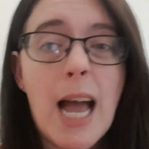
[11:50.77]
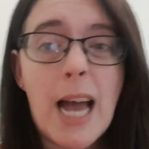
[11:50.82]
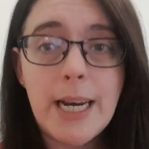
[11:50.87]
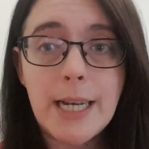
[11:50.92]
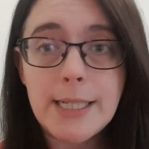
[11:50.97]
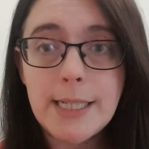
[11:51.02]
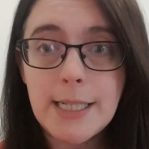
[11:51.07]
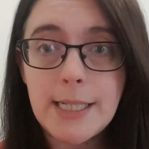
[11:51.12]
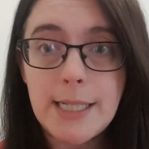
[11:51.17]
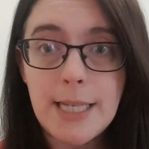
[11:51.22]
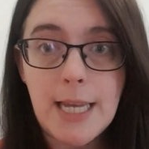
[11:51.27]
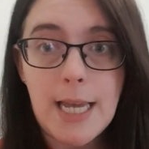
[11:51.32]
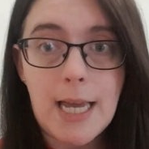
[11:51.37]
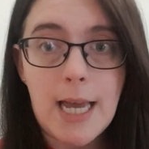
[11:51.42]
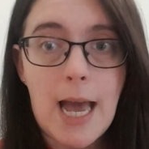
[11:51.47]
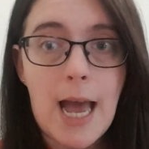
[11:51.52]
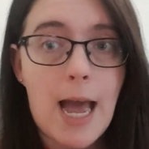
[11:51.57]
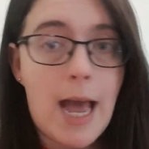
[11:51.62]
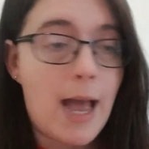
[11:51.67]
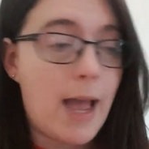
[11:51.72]
And as I
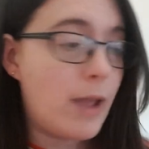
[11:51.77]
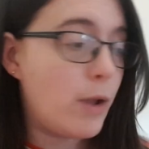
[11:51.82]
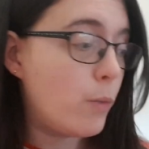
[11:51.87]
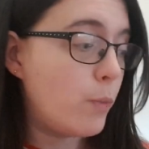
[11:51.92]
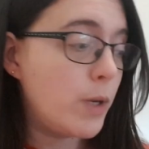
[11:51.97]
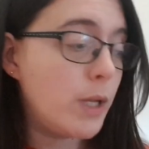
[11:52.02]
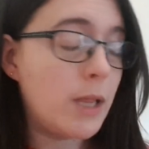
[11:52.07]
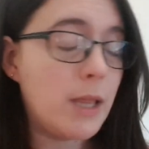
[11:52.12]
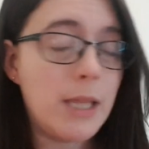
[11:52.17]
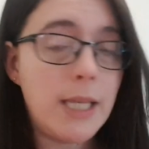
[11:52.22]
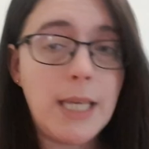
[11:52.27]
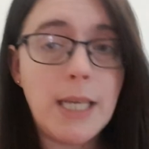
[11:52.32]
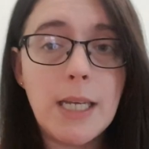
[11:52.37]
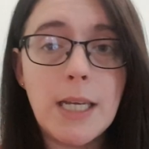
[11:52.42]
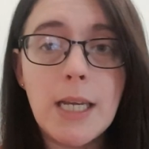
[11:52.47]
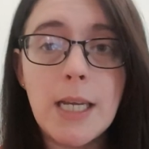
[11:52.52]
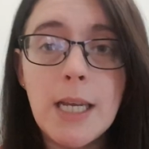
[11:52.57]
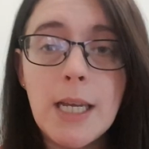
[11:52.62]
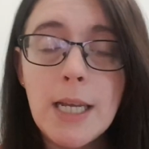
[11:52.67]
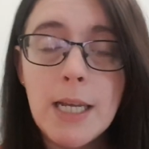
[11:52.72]
say, I will
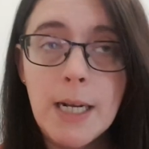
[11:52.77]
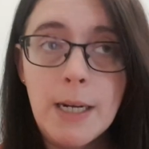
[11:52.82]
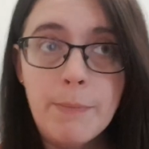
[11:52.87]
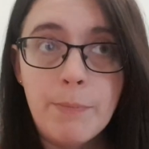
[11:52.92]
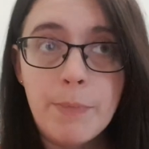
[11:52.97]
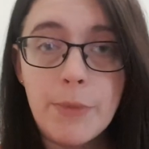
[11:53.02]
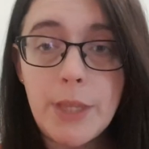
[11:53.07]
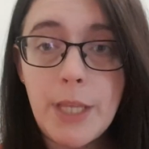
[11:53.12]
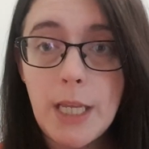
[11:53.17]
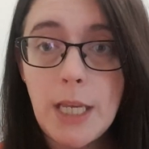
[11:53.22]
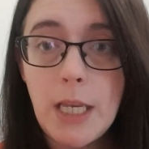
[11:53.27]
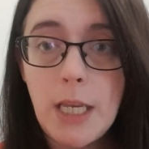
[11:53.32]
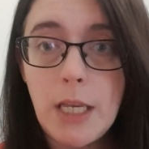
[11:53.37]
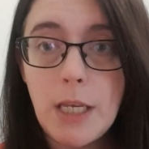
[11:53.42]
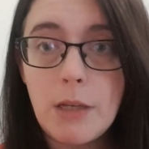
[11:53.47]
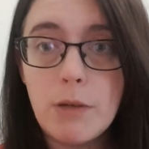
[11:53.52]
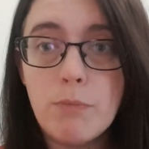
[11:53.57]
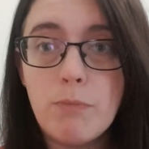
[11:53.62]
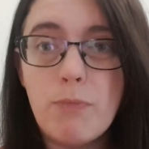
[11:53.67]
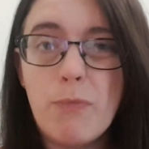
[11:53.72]
link
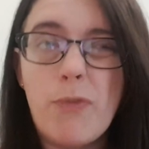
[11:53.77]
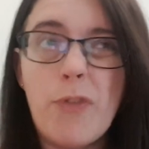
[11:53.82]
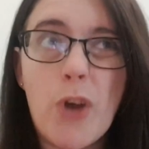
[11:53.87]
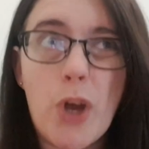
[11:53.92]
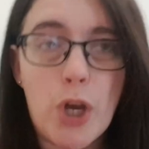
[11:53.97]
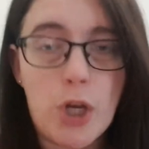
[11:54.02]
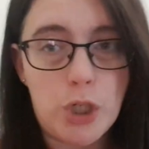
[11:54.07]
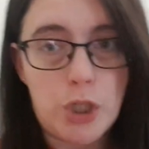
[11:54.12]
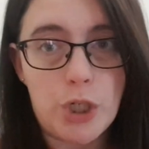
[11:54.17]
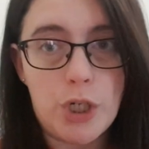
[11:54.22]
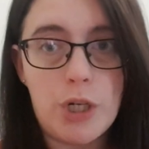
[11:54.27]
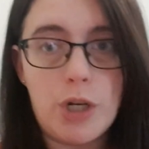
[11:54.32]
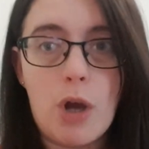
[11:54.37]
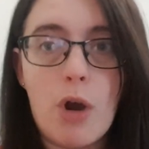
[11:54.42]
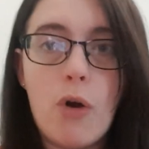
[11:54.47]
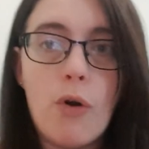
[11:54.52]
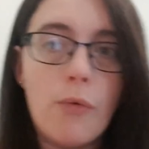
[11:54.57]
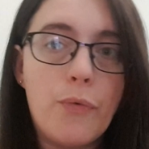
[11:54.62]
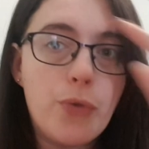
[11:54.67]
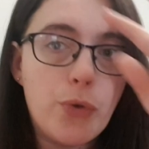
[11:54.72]
the version
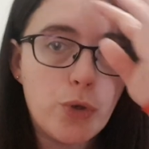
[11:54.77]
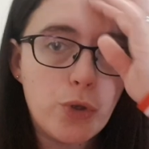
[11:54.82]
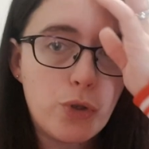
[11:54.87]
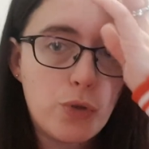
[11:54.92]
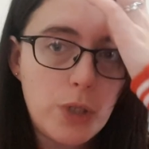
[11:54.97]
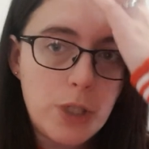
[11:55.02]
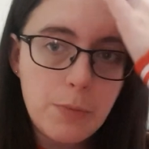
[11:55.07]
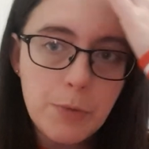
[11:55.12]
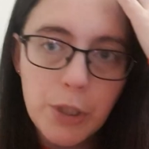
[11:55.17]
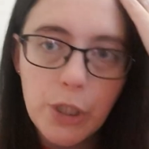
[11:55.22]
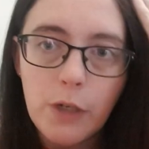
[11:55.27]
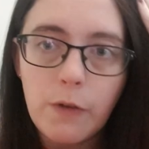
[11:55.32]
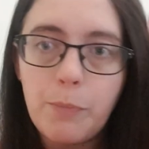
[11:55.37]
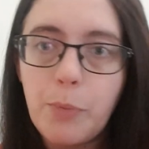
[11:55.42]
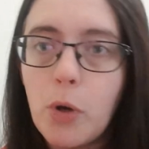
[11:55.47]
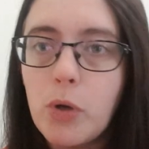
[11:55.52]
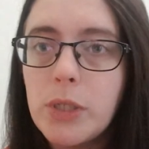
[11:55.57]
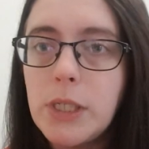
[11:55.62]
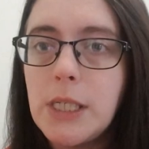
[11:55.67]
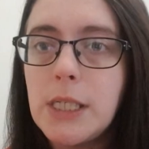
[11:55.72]
of those Christmas Eve
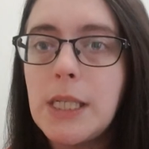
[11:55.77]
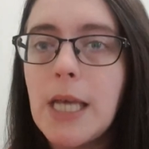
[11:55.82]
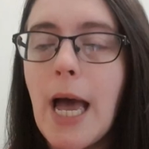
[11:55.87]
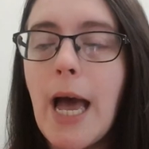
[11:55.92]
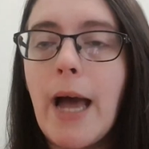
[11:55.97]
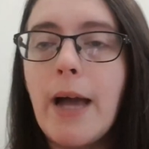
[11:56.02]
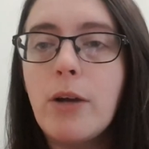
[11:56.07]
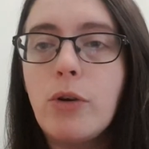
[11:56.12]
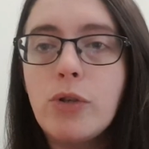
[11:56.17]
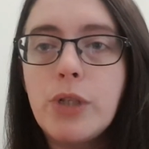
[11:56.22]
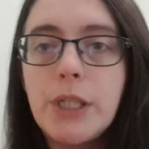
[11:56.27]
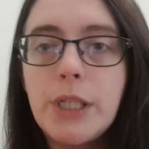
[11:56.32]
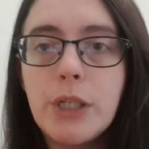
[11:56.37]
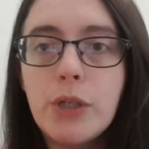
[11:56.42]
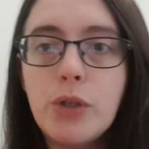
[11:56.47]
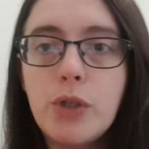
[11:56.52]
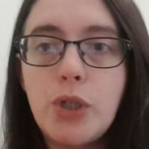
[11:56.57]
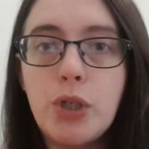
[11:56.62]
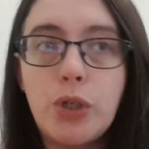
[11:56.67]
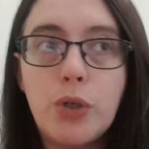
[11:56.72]
boxes that Argos
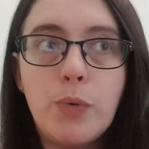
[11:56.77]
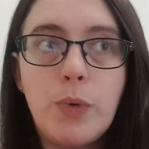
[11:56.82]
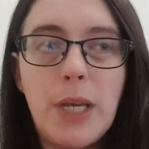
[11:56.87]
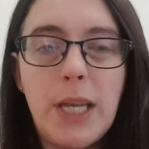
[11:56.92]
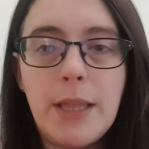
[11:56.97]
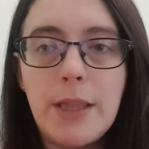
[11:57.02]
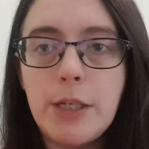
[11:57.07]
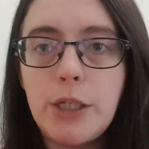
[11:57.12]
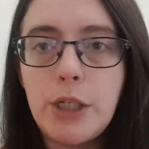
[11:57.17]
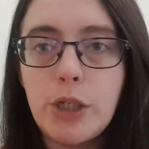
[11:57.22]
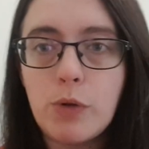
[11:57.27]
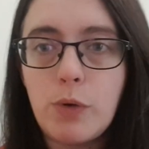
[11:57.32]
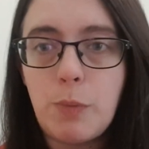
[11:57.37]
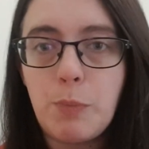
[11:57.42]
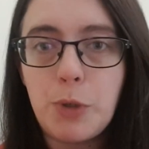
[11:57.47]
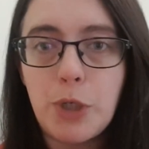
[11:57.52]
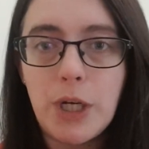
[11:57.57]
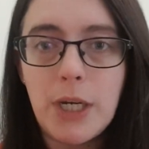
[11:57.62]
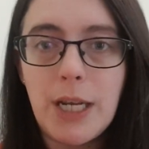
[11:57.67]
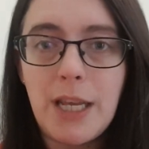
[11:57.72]
still do in the
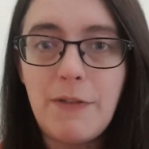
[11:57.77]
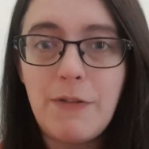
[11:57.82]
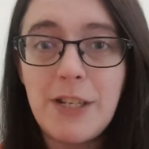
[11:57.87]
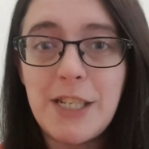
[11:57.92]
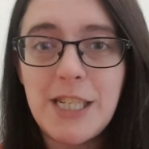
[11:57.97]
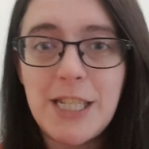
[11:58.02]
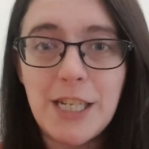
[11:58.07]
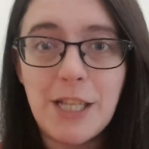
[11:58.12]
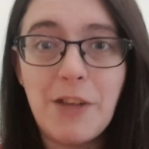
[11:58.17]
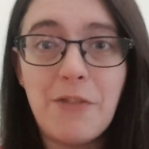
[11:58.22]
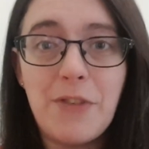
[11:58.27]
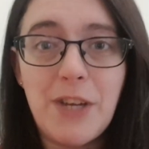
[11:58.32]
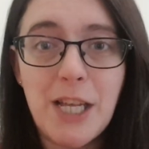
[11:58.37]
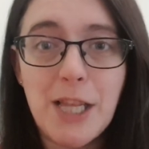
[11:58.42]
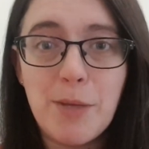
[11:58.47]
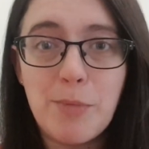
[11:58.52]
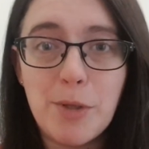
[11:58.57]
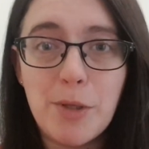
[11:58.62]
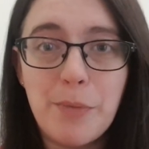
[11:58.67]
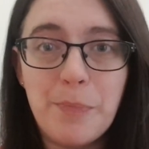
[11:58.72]
description if it's still
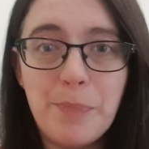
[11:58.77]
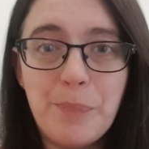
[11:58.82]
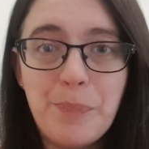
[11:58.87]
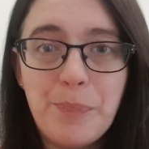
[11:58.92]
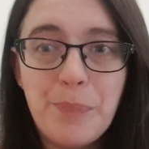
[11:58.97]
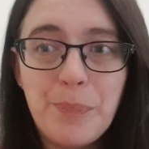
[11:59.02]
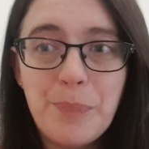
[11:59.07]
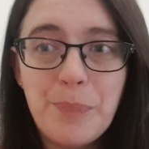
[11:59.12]
available.